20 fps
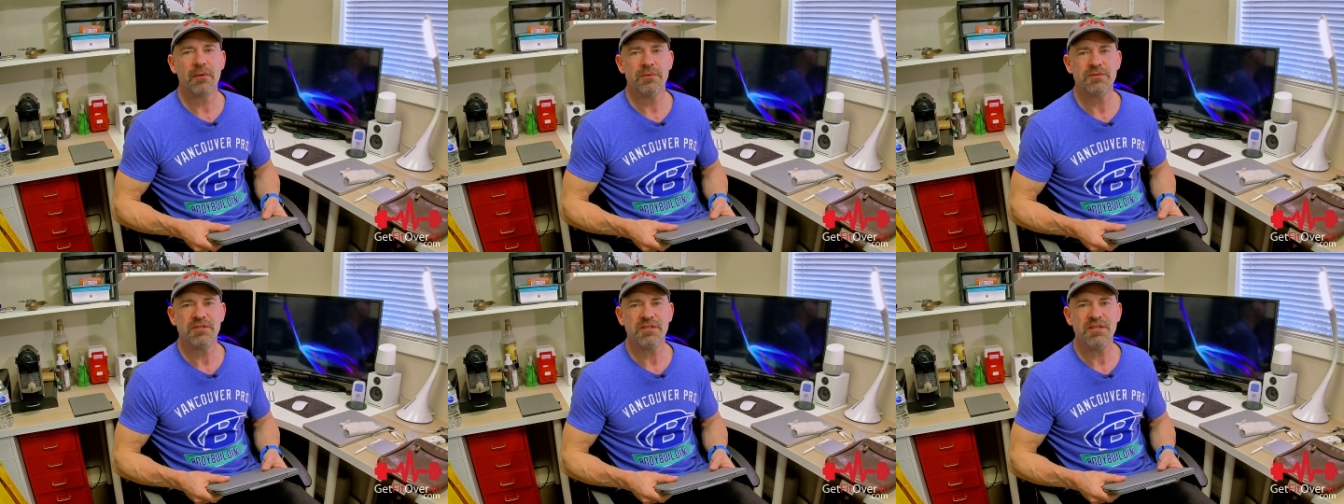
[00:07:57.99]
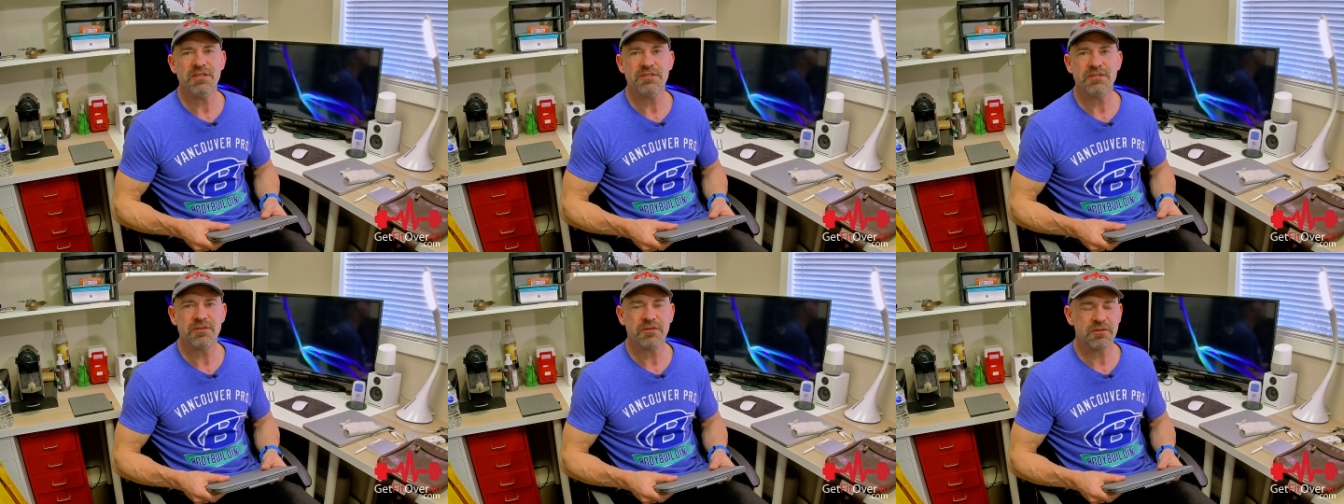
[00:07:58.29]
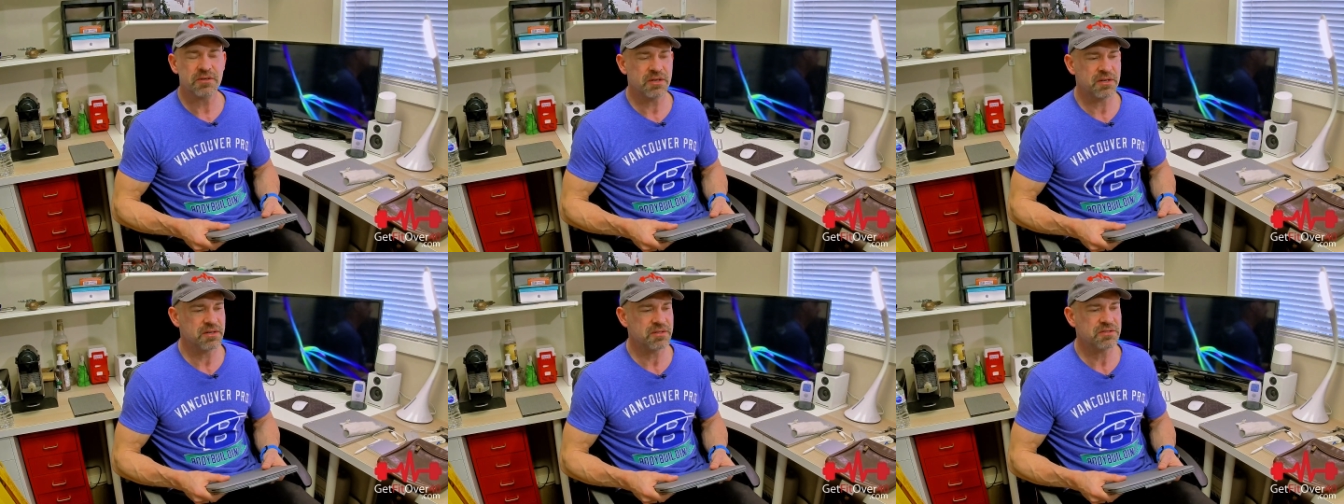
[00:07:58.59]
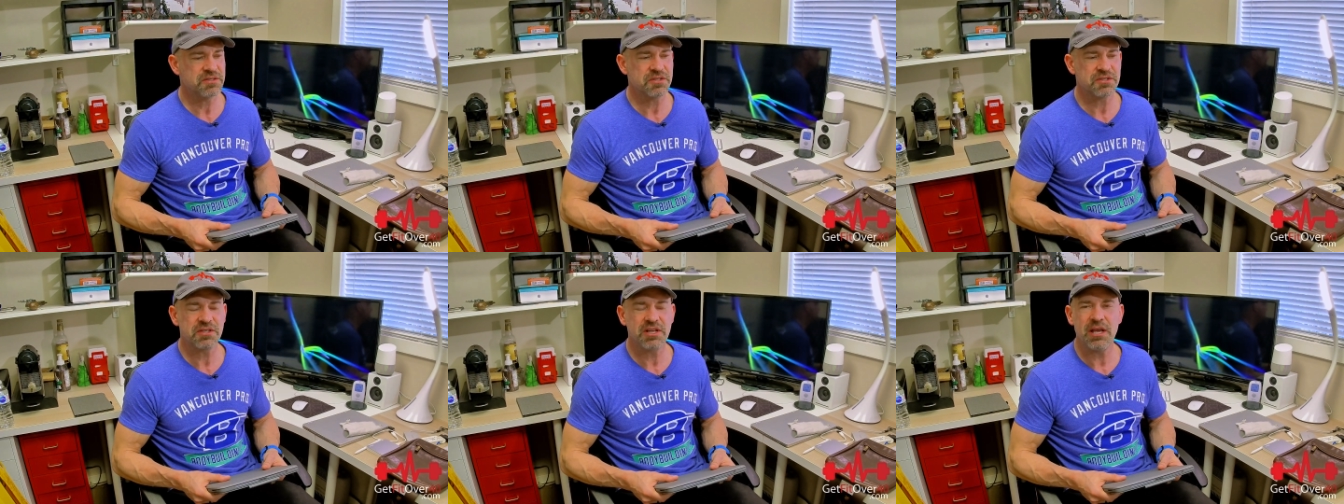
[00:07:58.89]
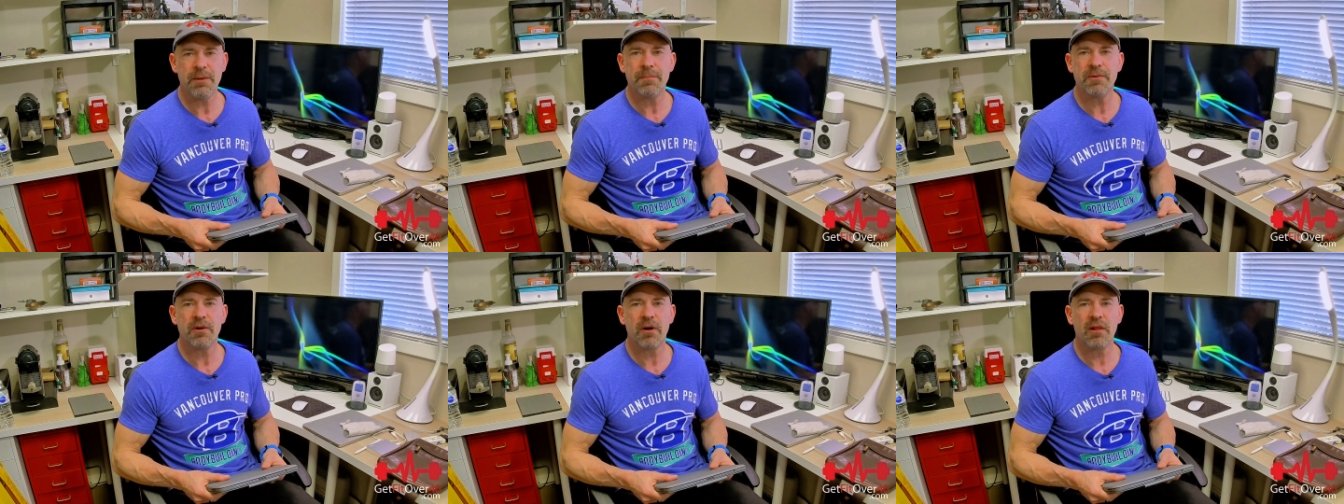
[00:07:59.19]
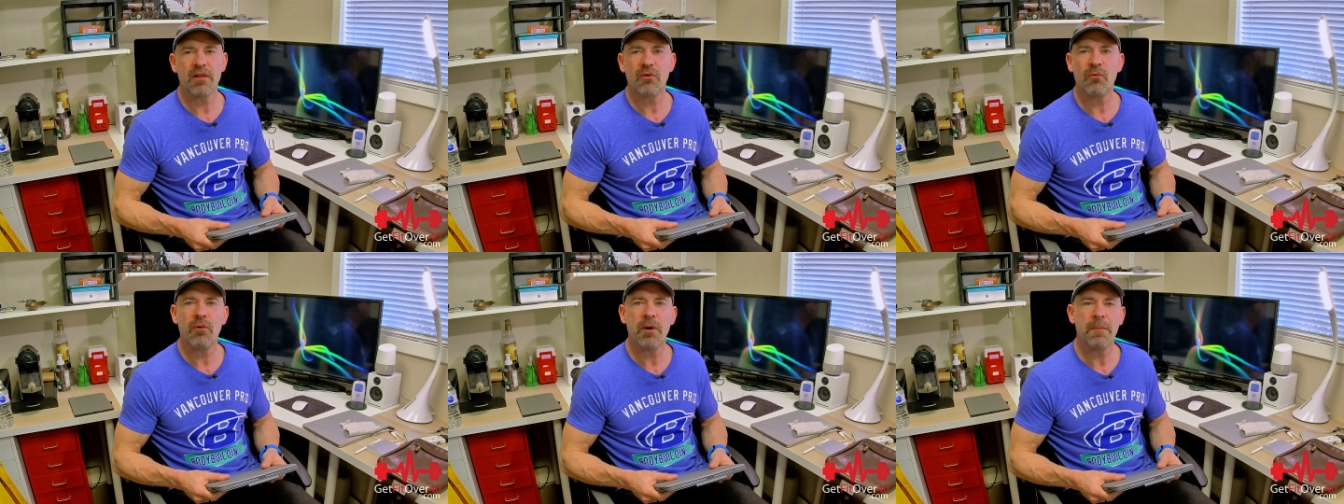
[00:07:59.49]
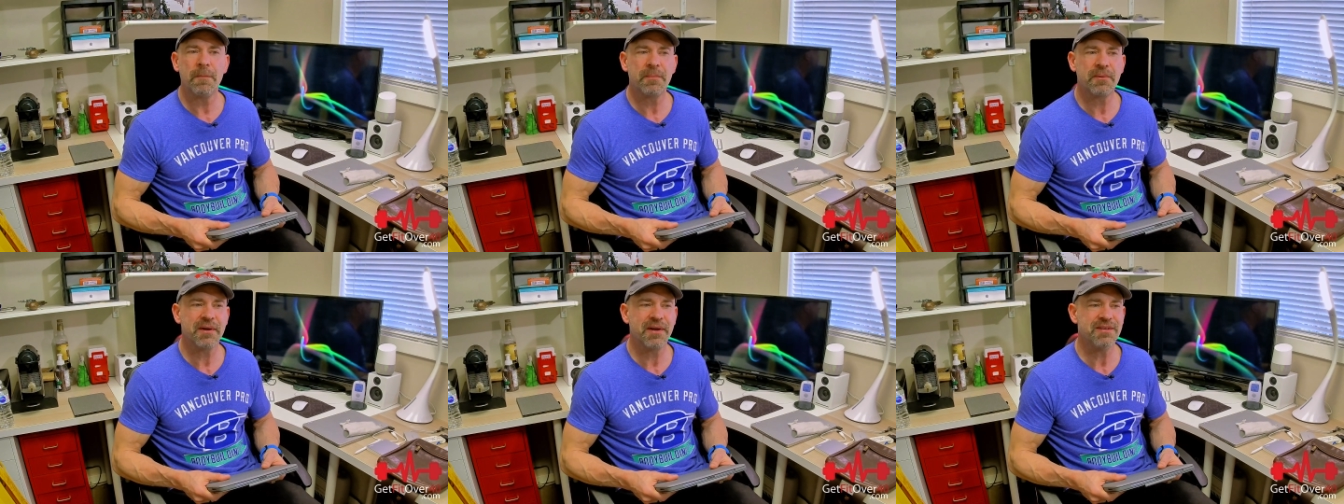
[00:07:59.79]
It was easier to just keep it all in
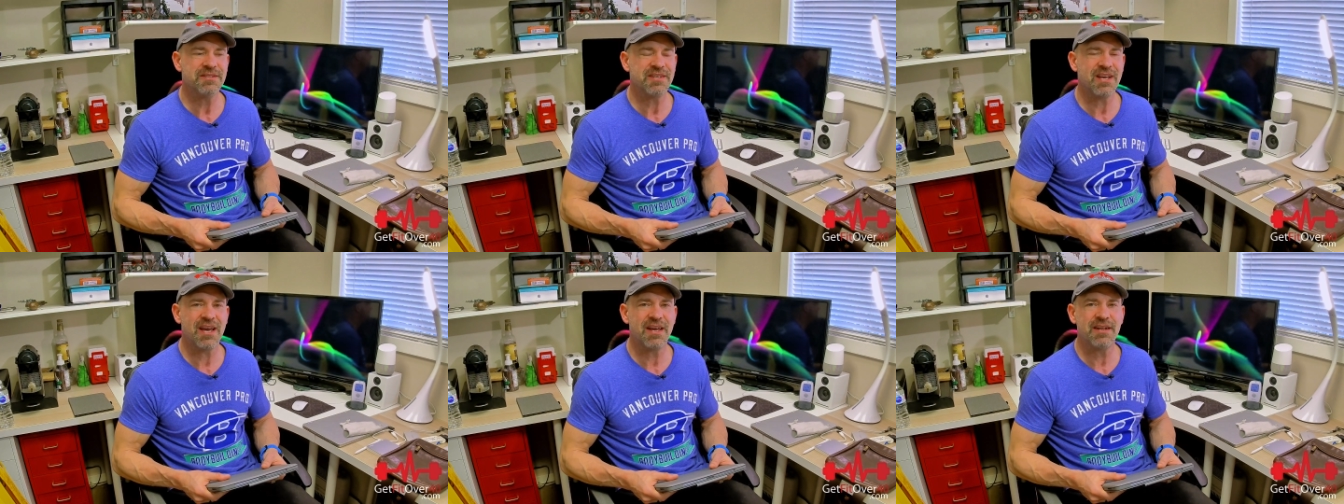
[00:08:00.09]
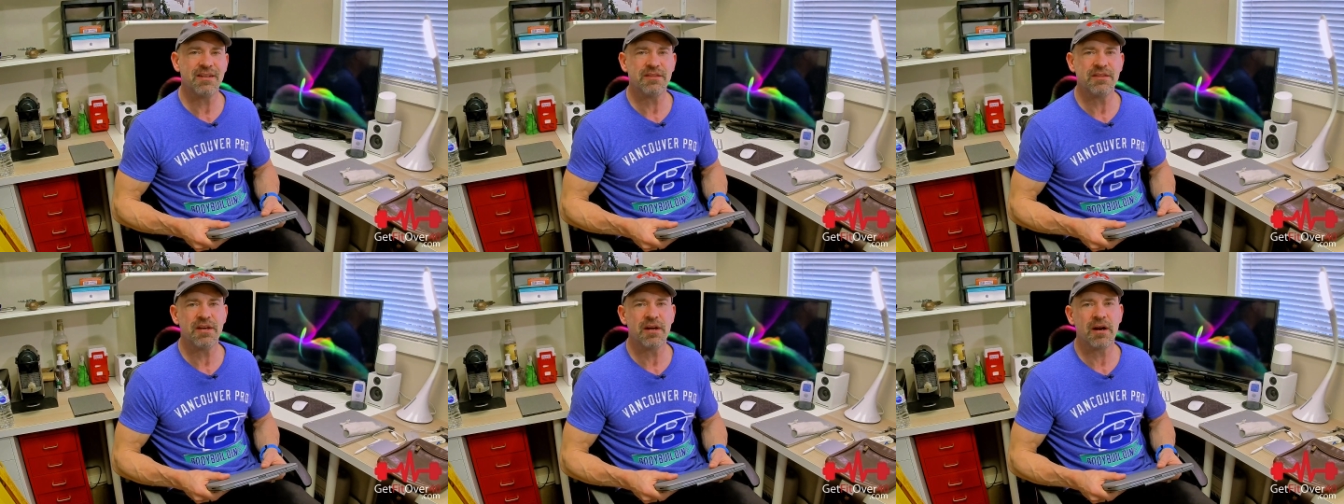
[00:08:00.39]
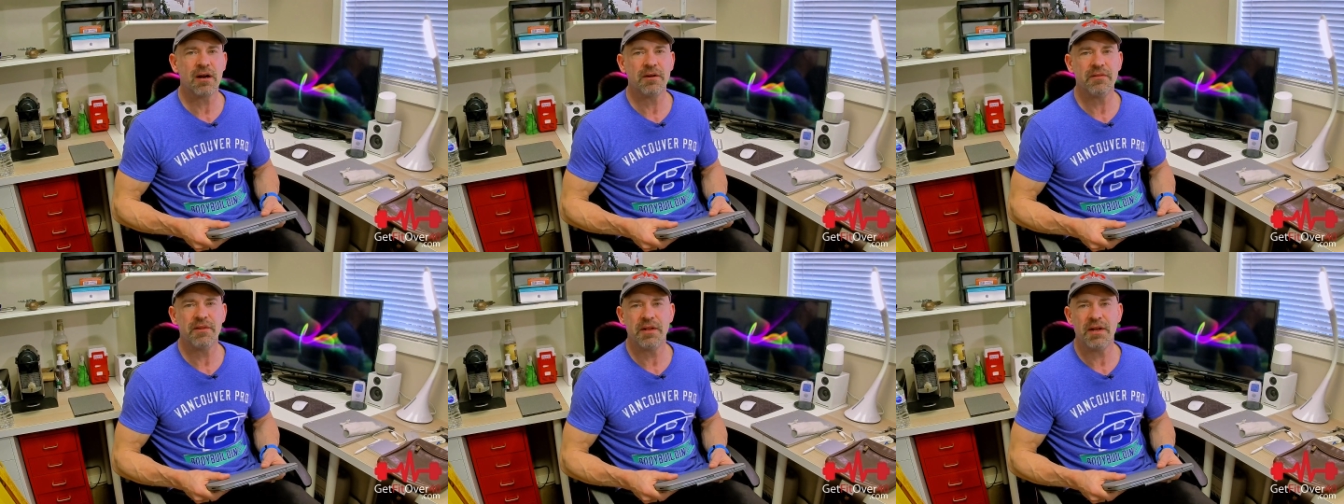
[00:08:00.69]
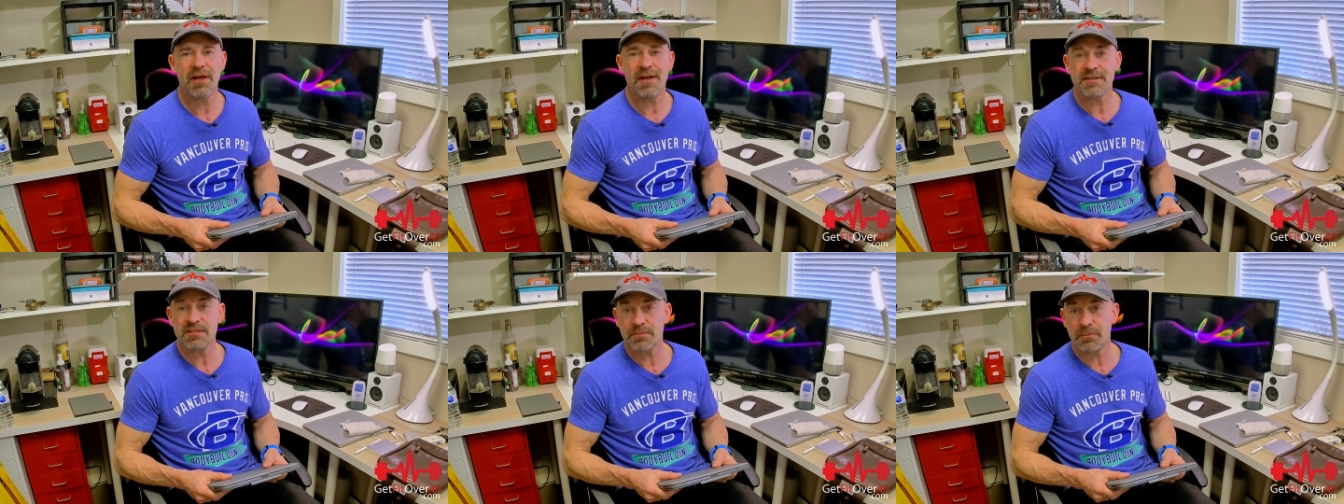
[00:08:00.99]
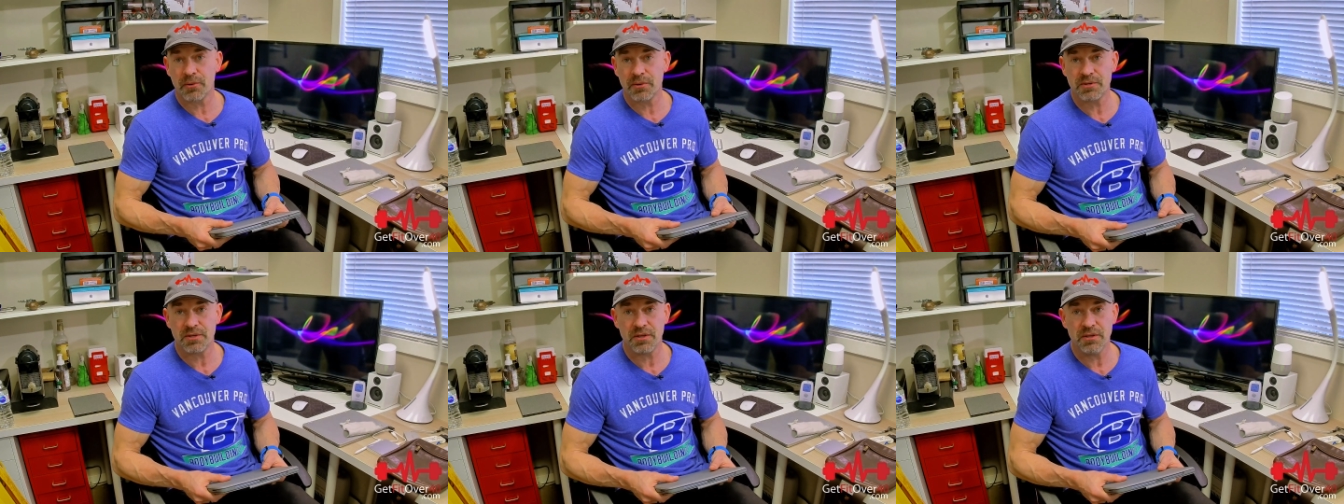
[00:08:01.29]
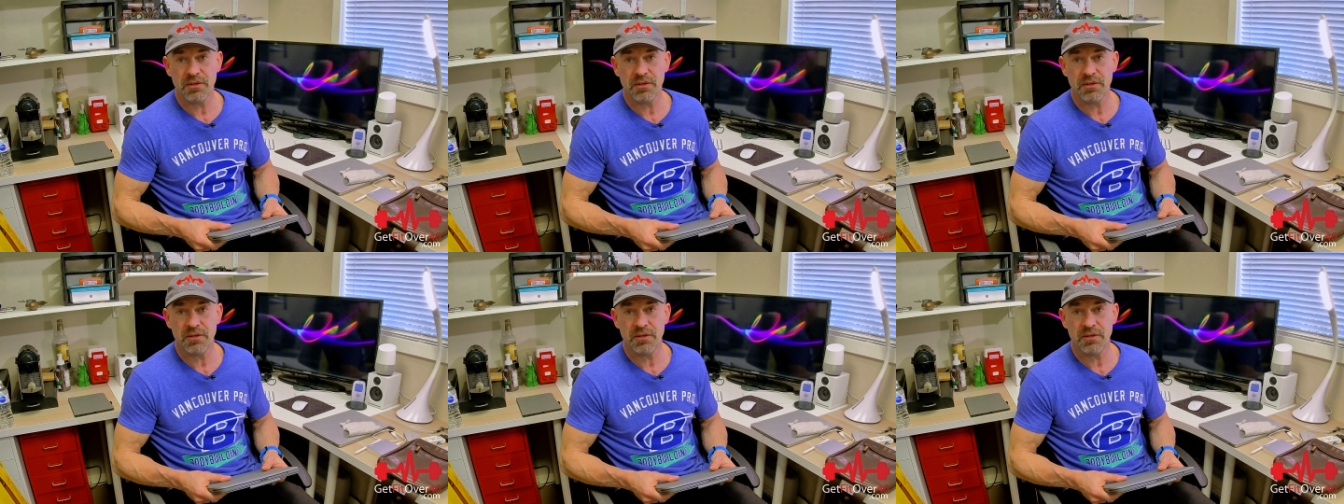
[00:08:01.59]
one place, edit there, and then export to